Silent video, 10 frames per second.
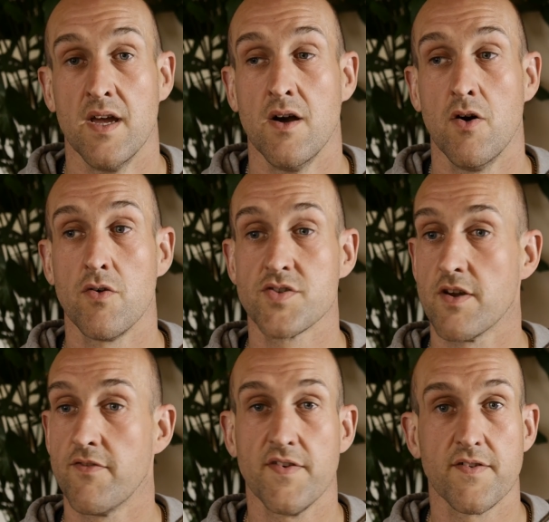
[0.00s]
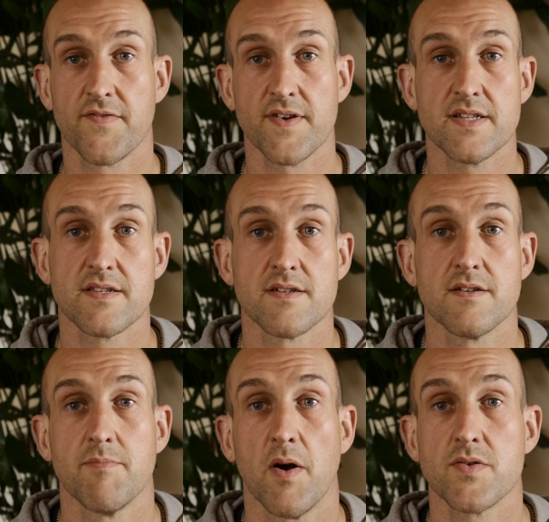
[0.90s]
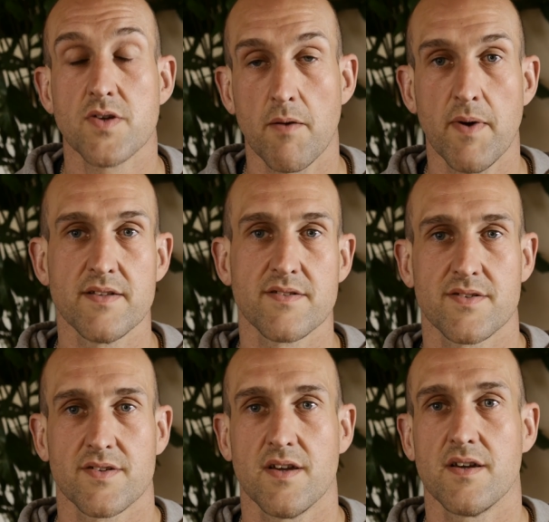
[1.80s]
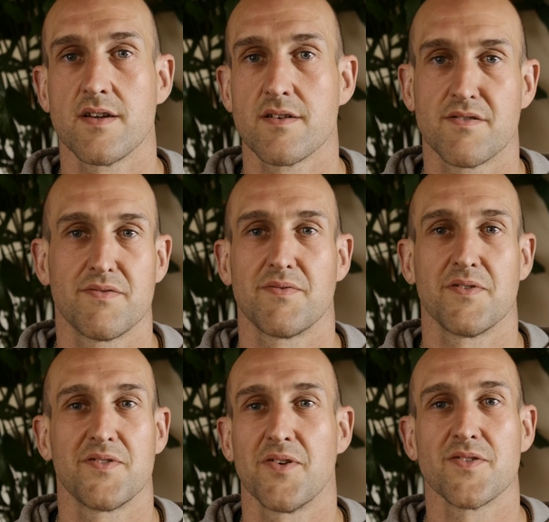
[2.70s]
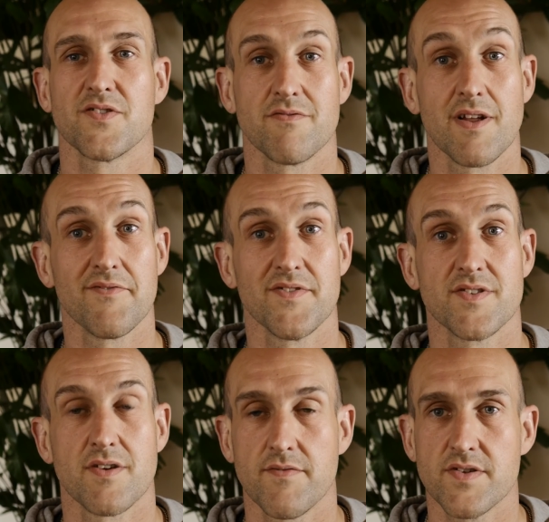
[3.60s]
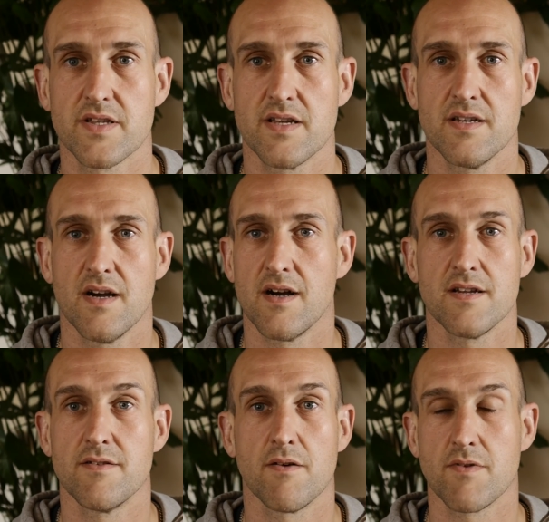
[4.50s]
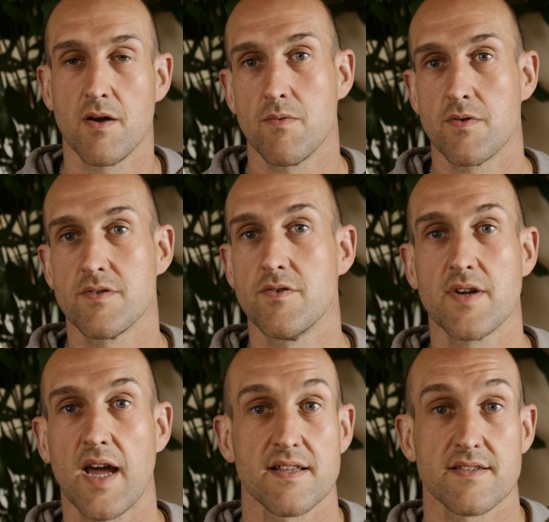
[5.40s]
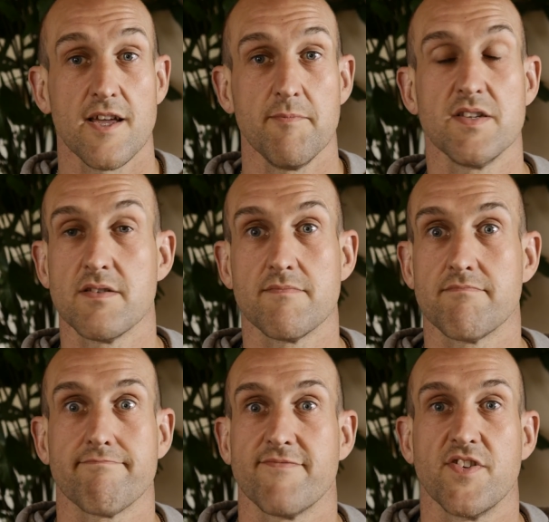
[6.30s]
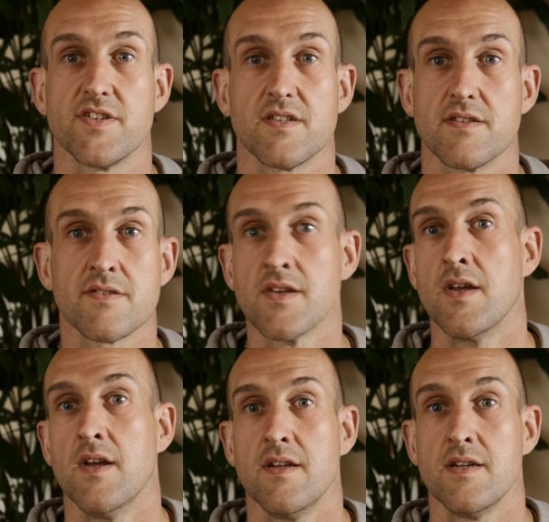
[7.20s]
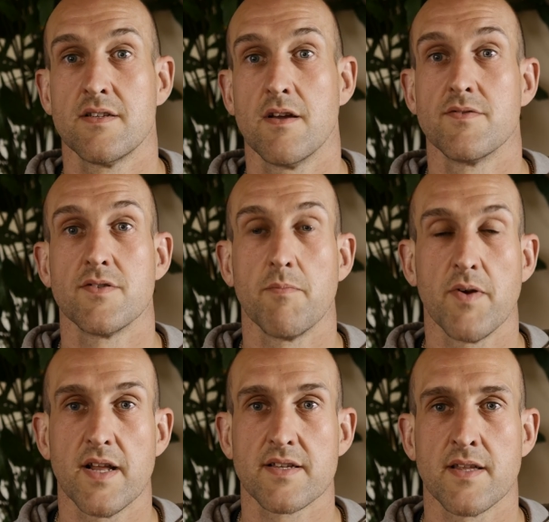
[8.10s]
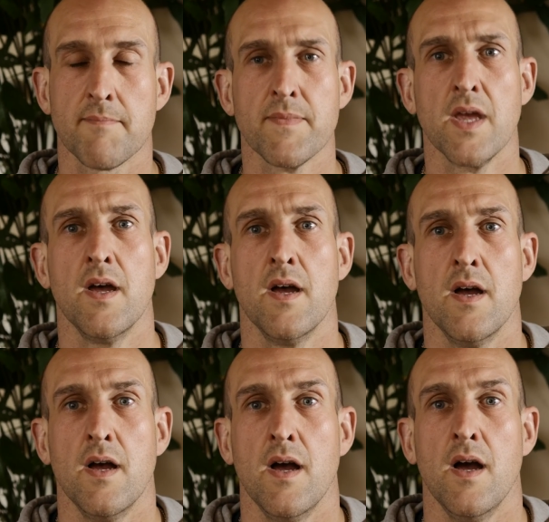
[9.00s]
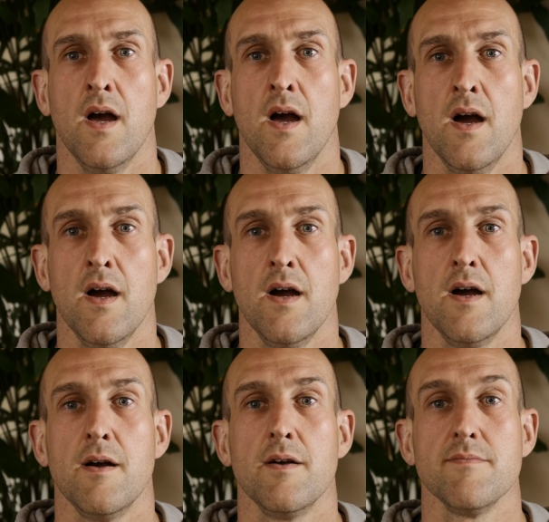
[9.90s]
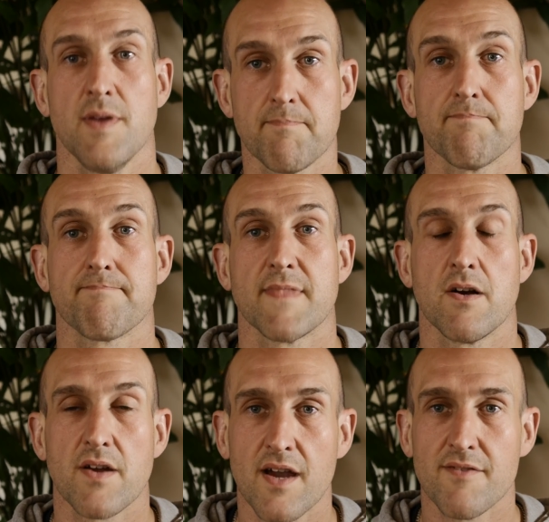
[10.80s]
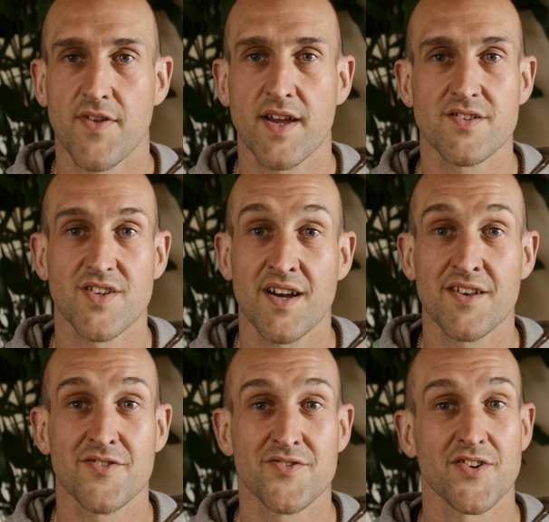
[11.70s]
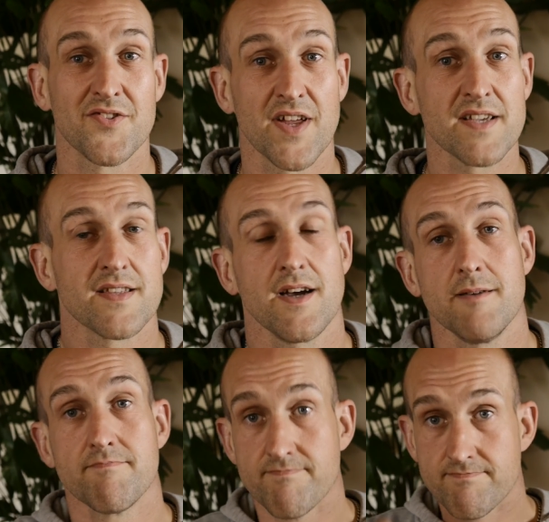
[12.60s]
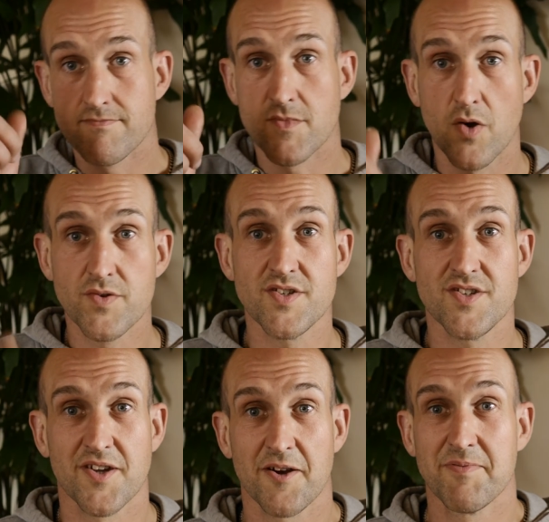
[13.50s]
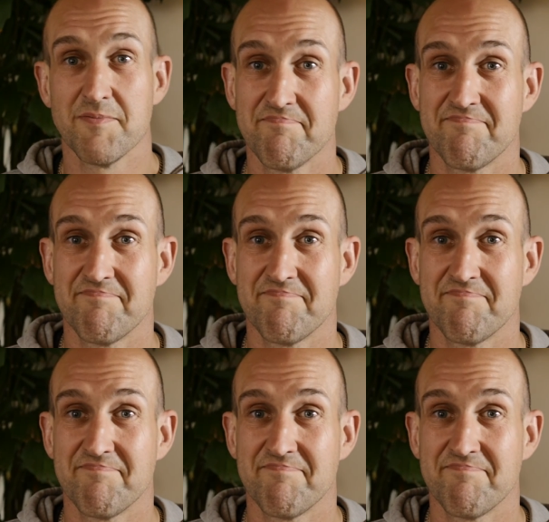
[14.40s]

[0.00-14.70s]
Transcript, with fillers: Also, feel free to post comments uh, as long as they're relevant. Obviously, I don't know what your cat's name is, for instance, so there's no point in asking that. Uh, yep. Okay. Thanks, and until next time, go digiscoping.